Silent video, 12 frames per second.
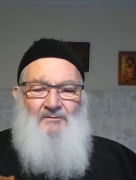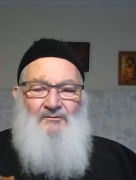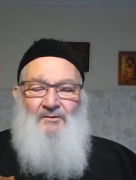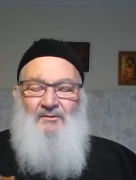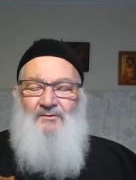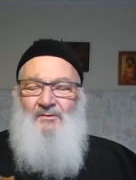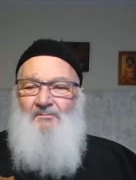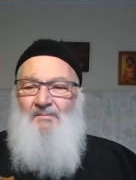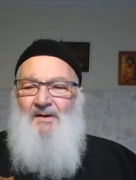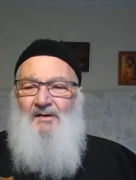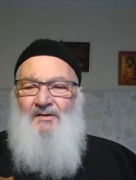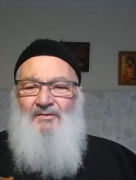due to
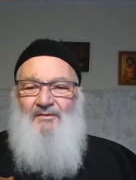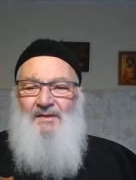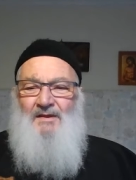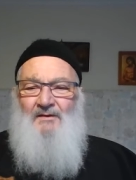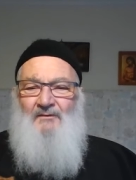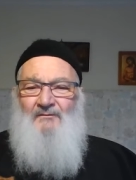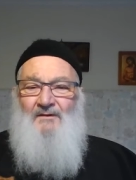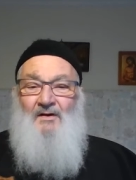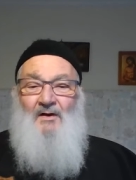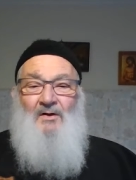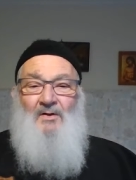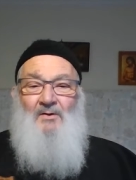many things,
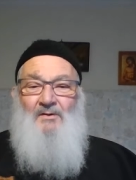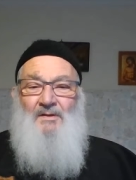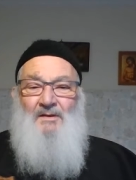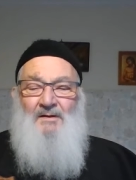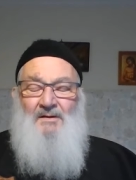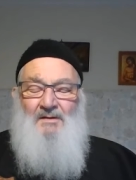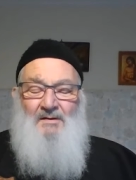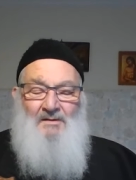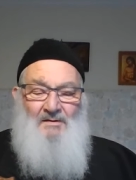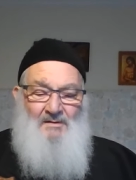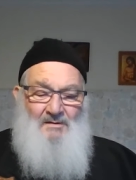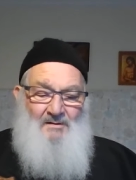including
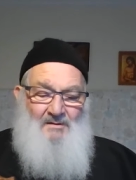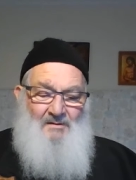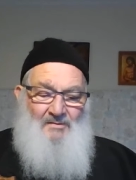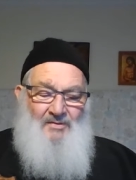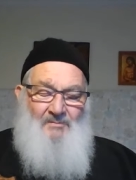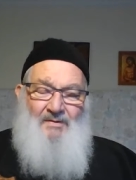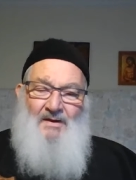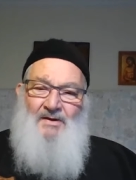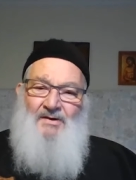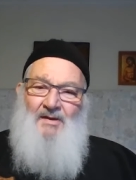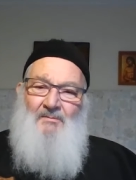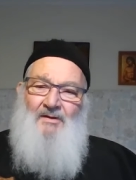the
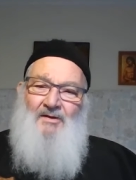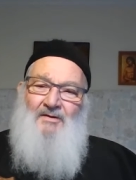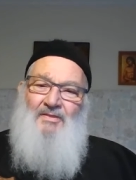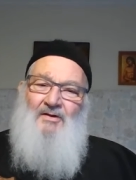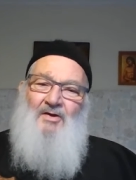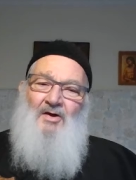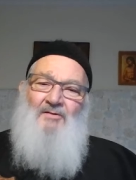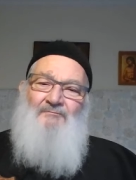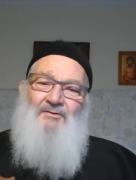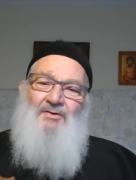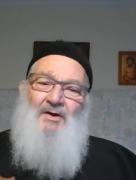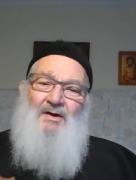pandemic of the
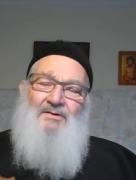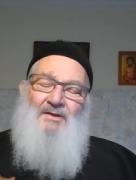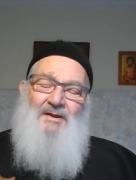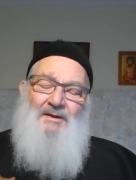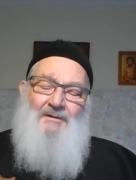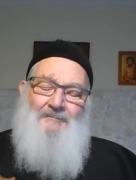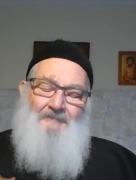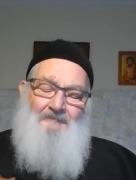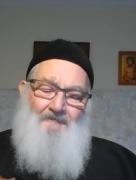COVID 19,